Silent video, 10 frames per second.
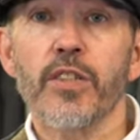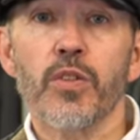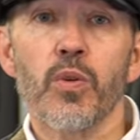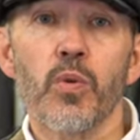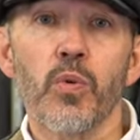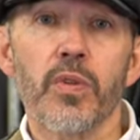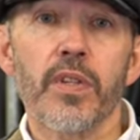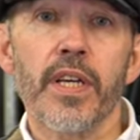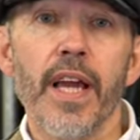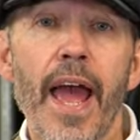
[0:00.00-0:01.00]
It's called
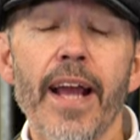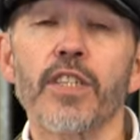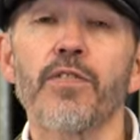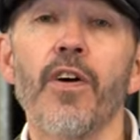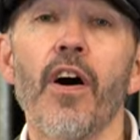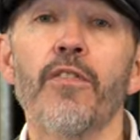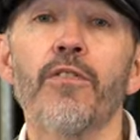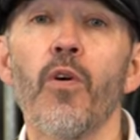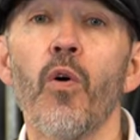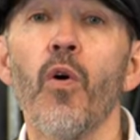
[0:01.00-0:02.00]
the
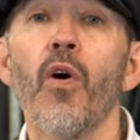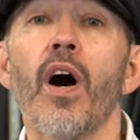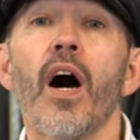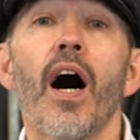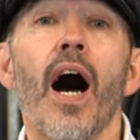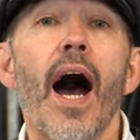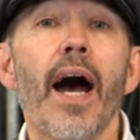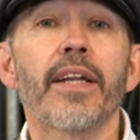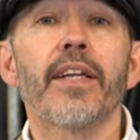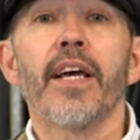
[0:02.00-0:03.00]
X54,
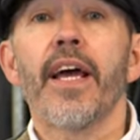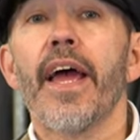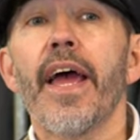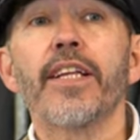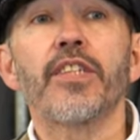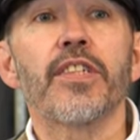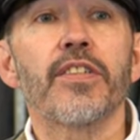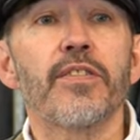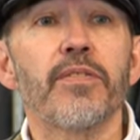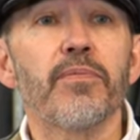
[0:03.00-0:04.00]
and it's
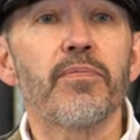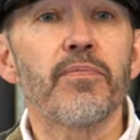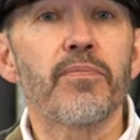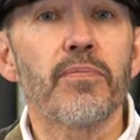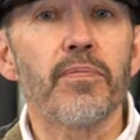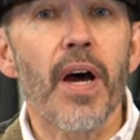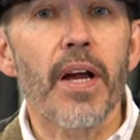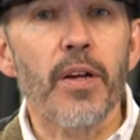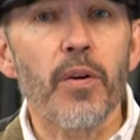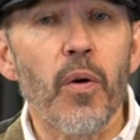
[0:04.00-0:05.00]

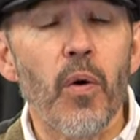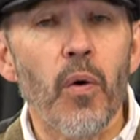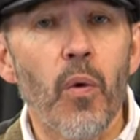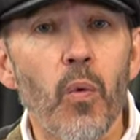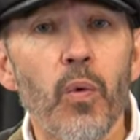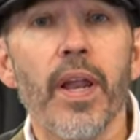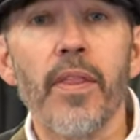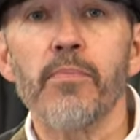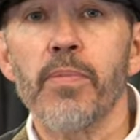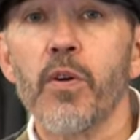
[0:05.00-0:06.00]
a all
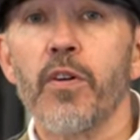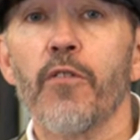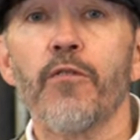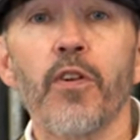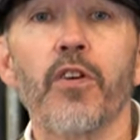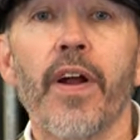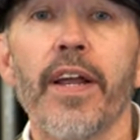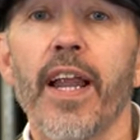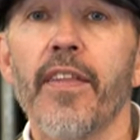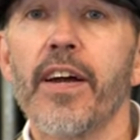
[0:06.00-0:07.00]
leather boot, a full grain leather.